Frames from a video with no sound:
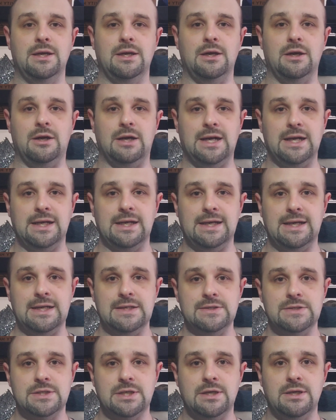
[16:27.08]
All right,
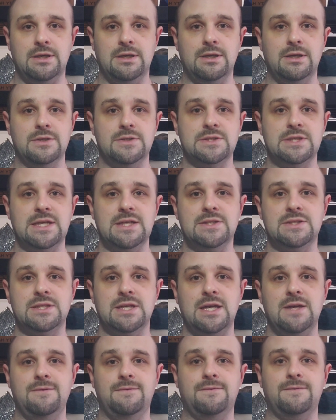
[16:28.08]
guys, stay
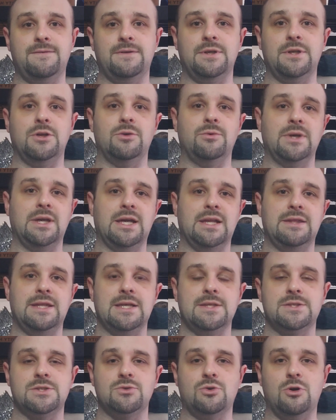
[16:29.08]
safe. I know we got
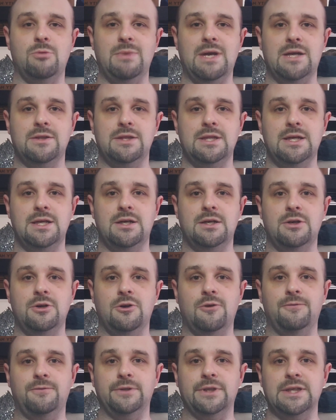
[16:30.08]
that storm out there.
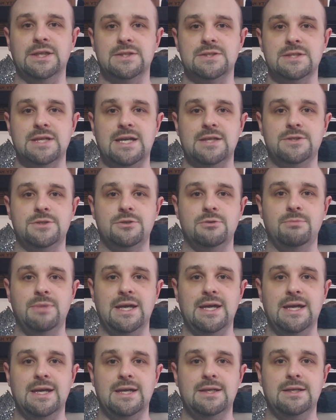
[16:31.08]
Hopefully it's not too
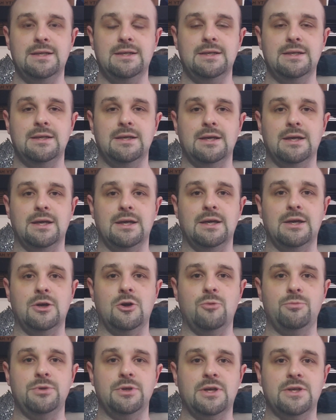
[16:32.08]
bad.
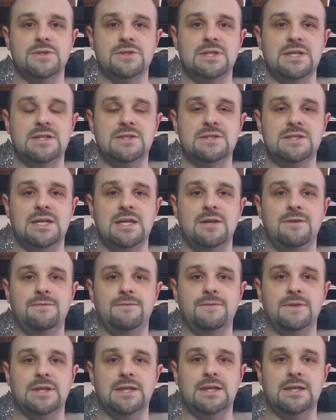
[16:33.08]
Hope you all stay
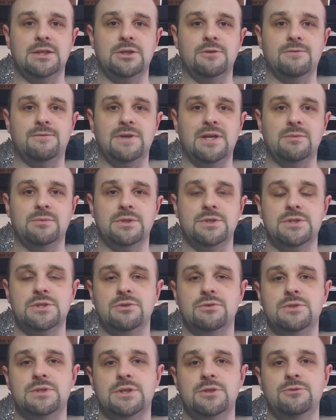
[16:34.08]
safe and your families
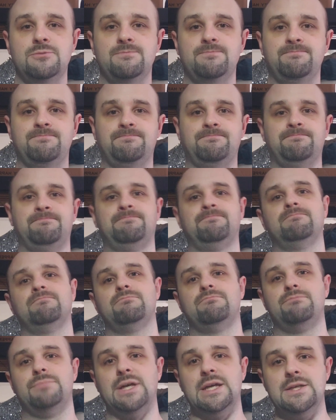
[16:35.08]
do too.
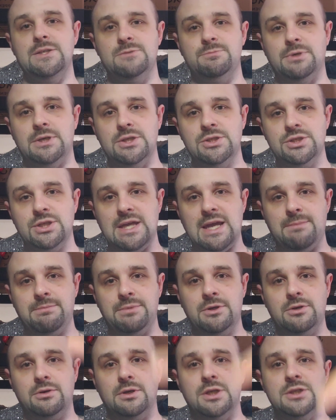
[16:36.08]
Peace, punch,
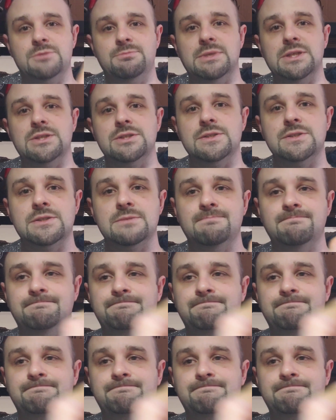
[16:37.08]
Captain Crunch, bitches.